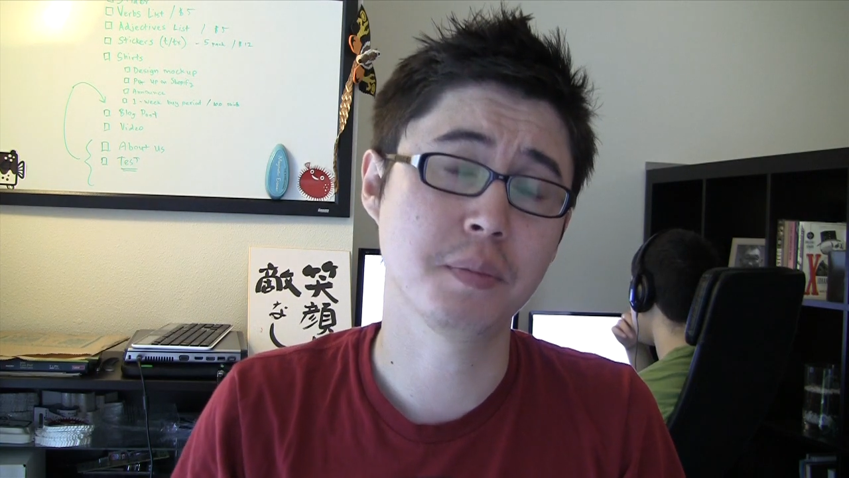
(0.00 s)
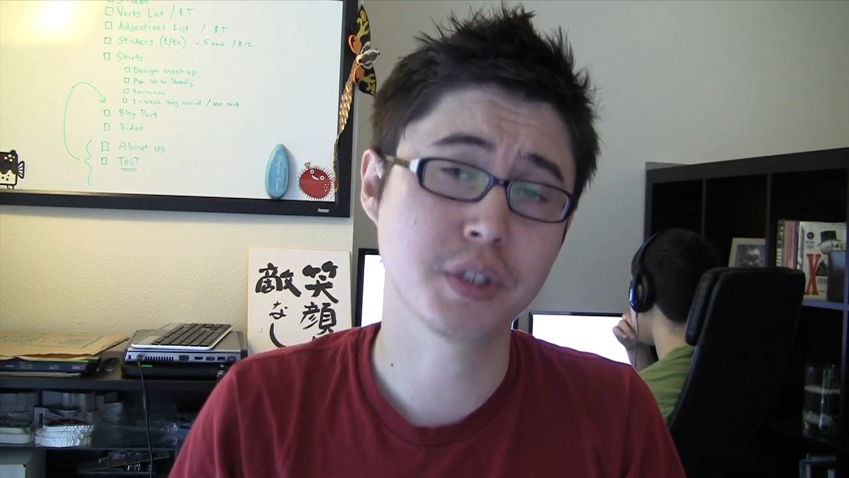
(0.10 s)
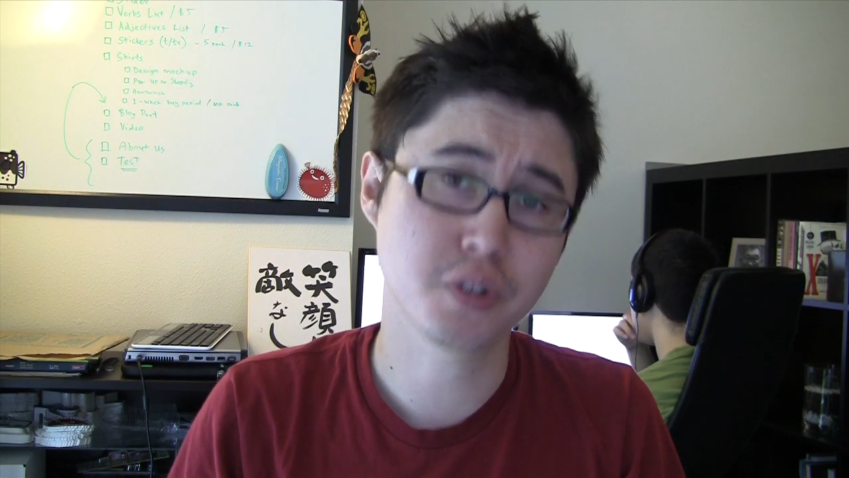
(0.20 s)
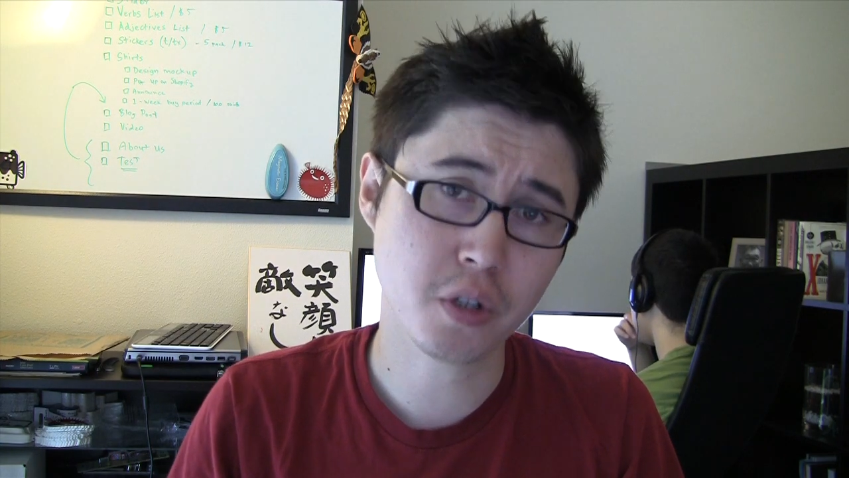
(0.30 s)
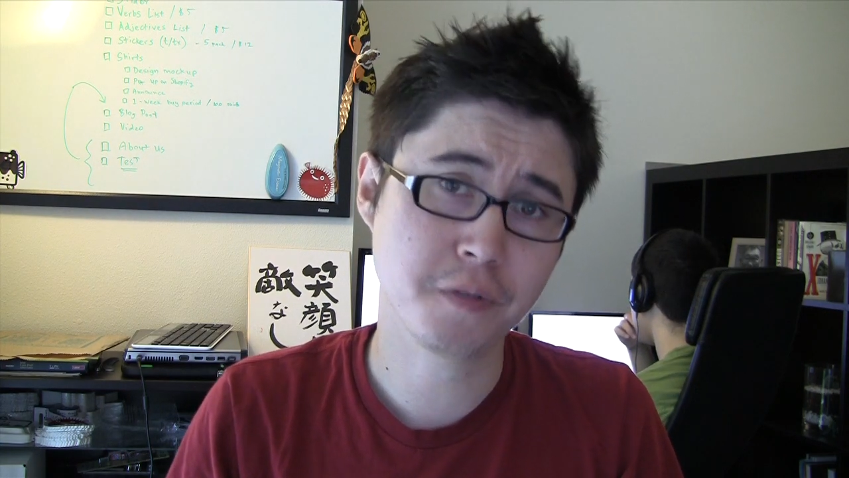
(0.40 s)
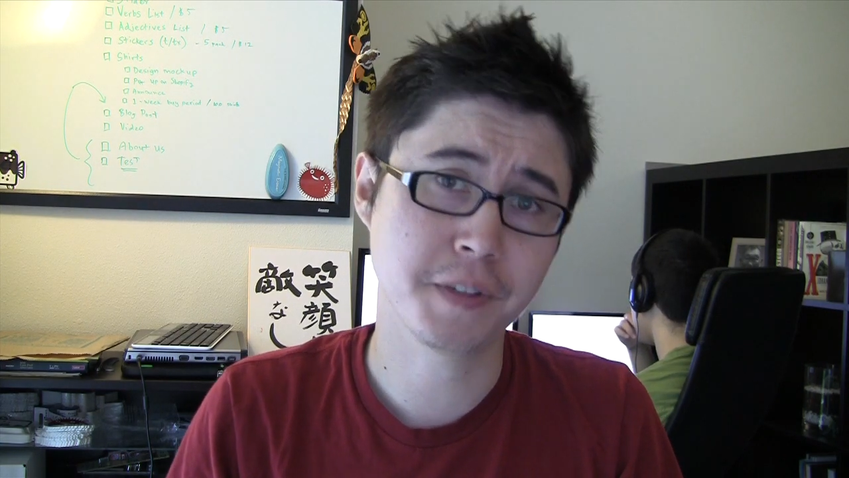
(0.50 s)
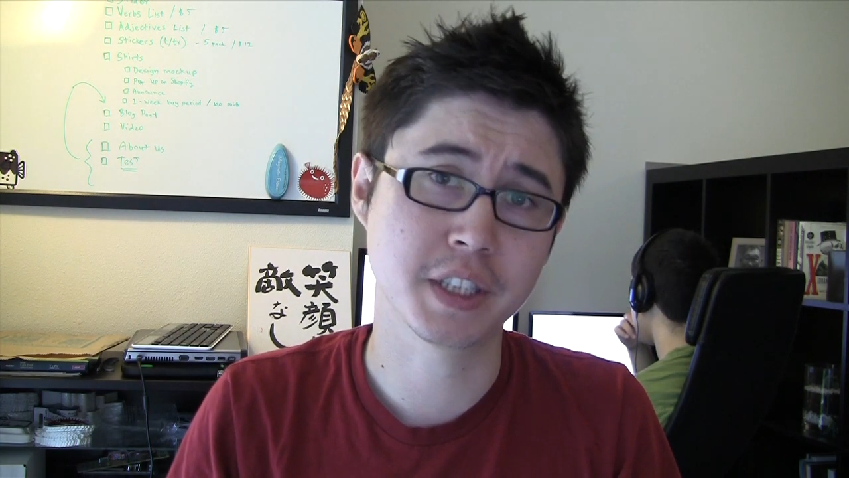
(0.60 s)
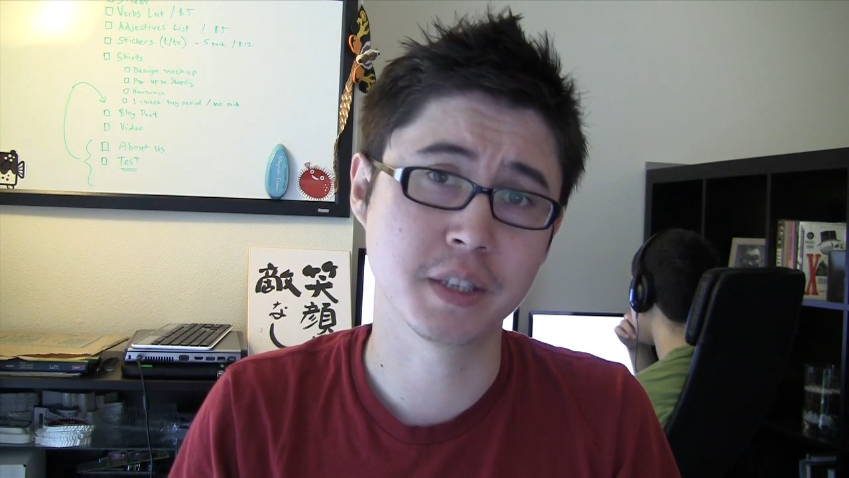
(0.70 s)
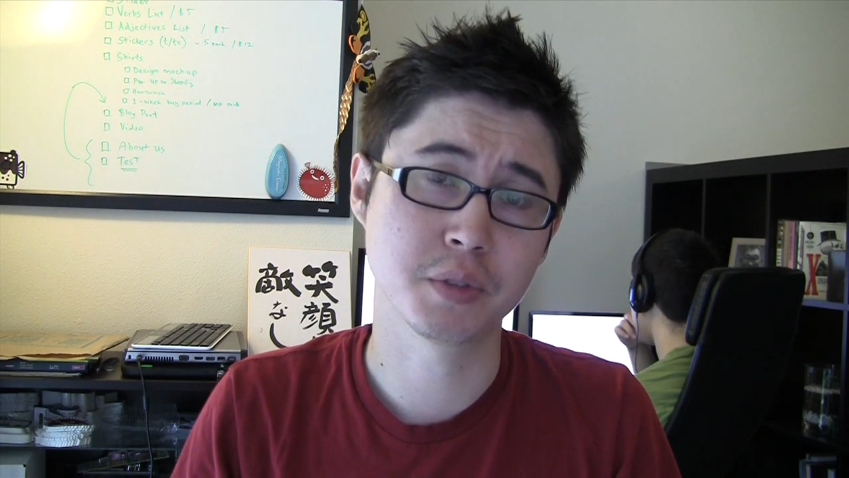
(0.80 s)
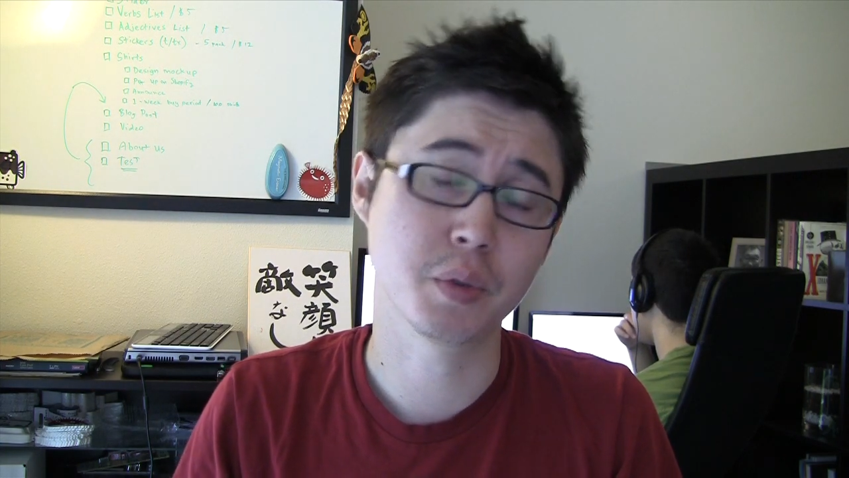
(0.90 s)
stroke
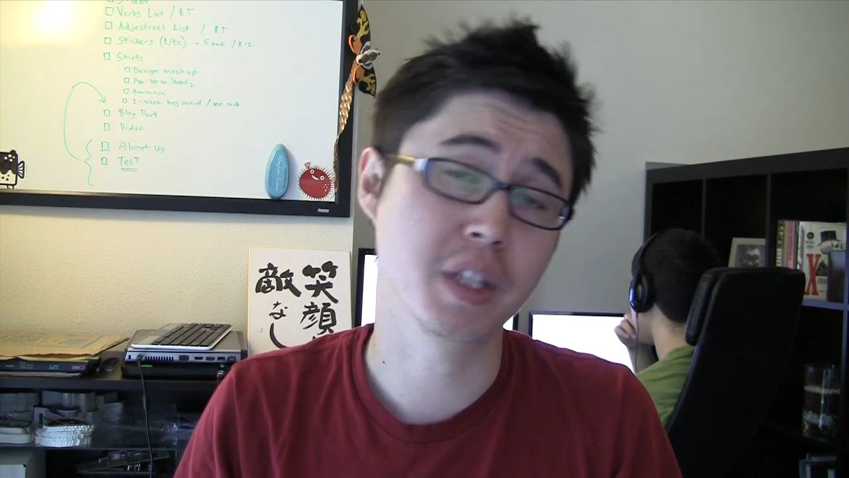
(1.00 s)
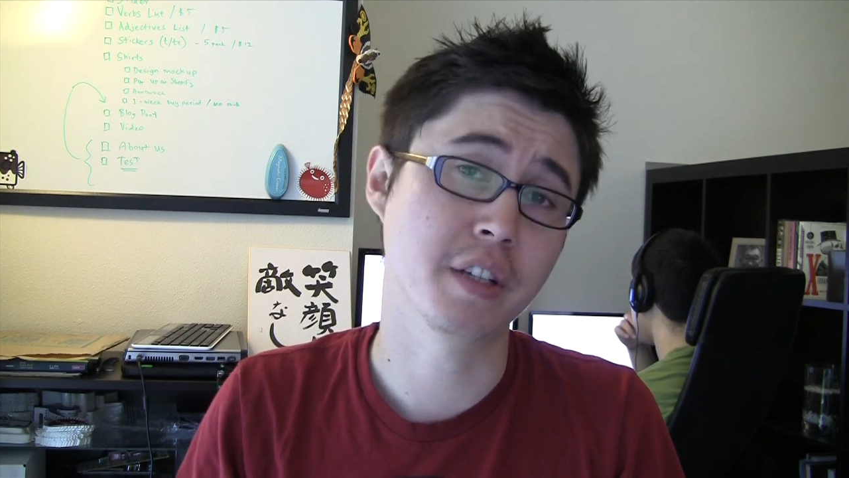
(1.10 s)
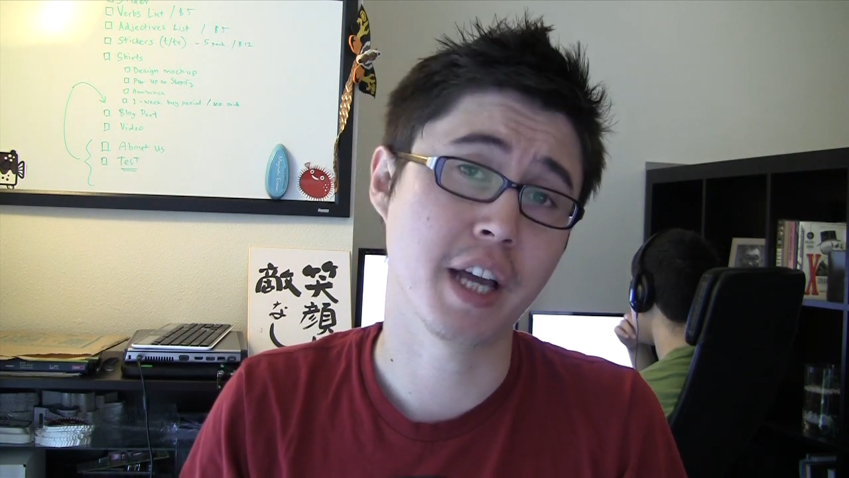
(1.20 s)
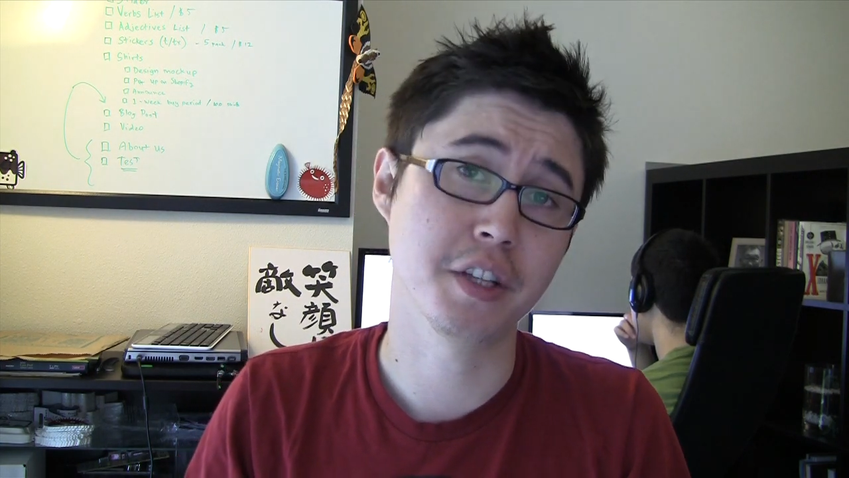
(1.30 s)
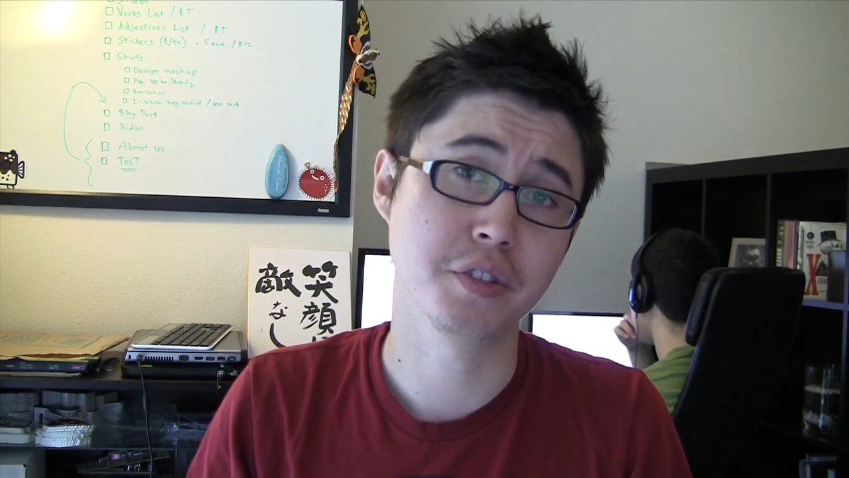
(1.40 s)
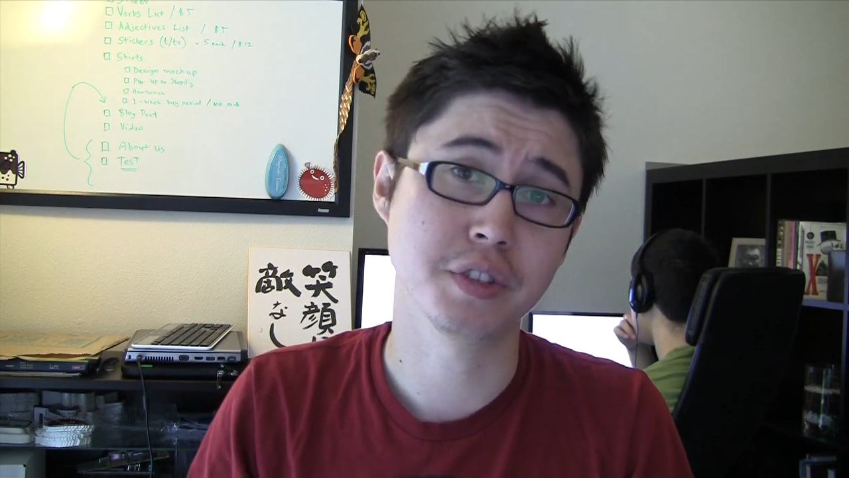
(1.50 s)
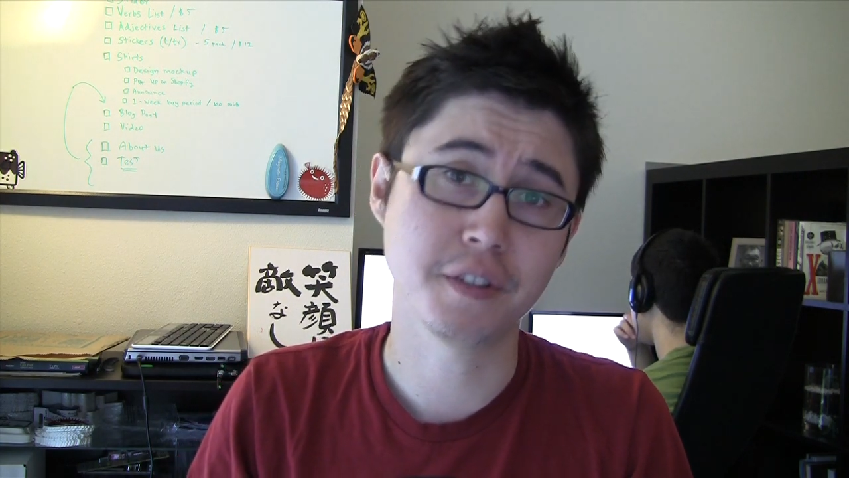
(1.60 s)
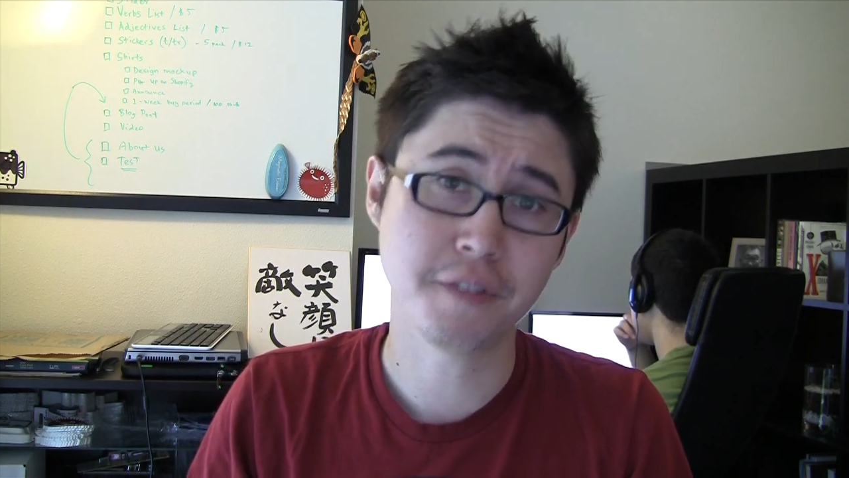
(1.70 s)
victims relearn how to use their